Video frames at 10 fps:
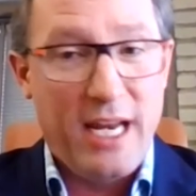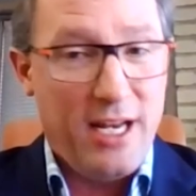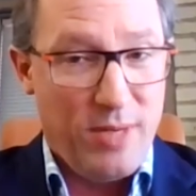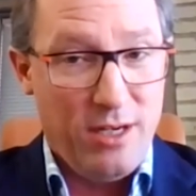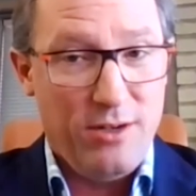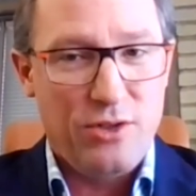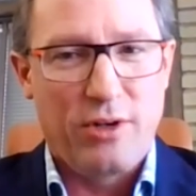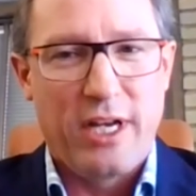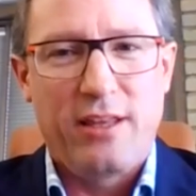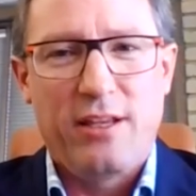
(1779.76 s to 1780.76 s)
eighty meters.
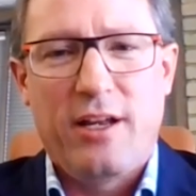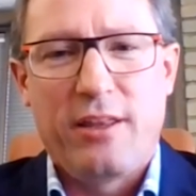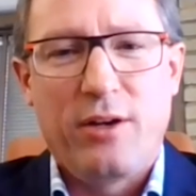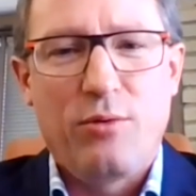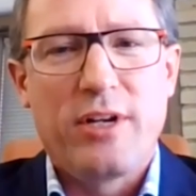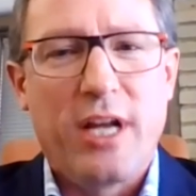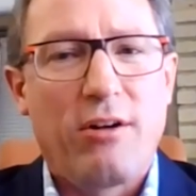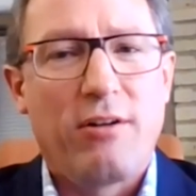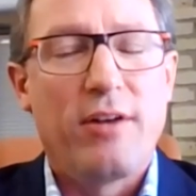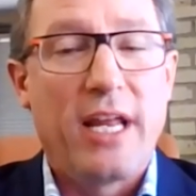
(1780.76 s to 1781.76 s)
Sorry, Nathan. I think we're
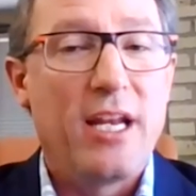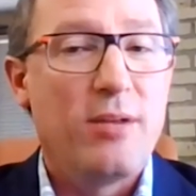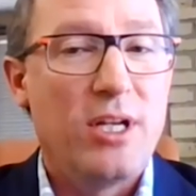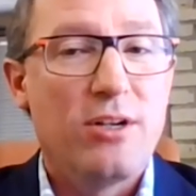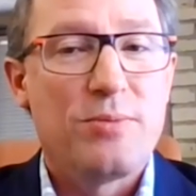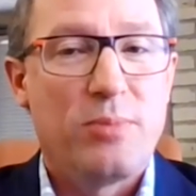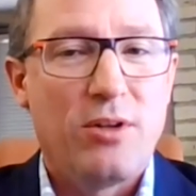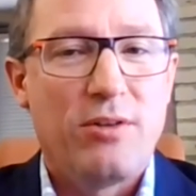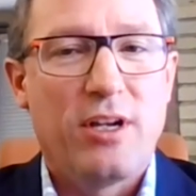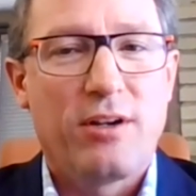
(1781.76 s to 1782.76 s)
down around eighty meters
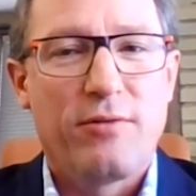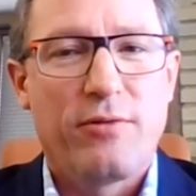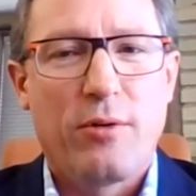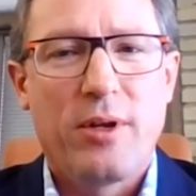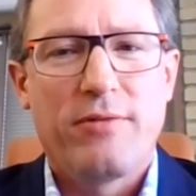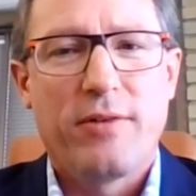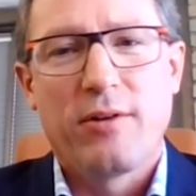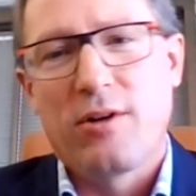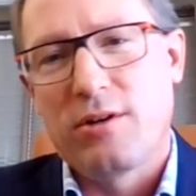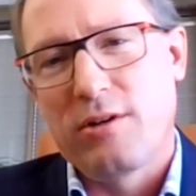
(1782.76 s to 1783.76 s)
below the unconformity, if I
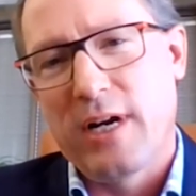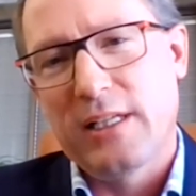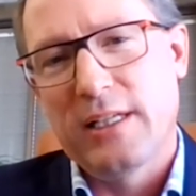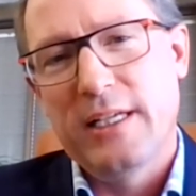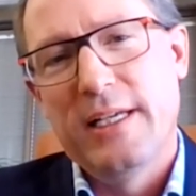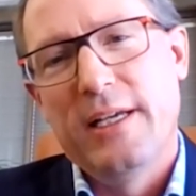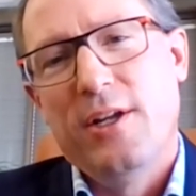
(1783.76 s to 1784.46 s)
recall correctly.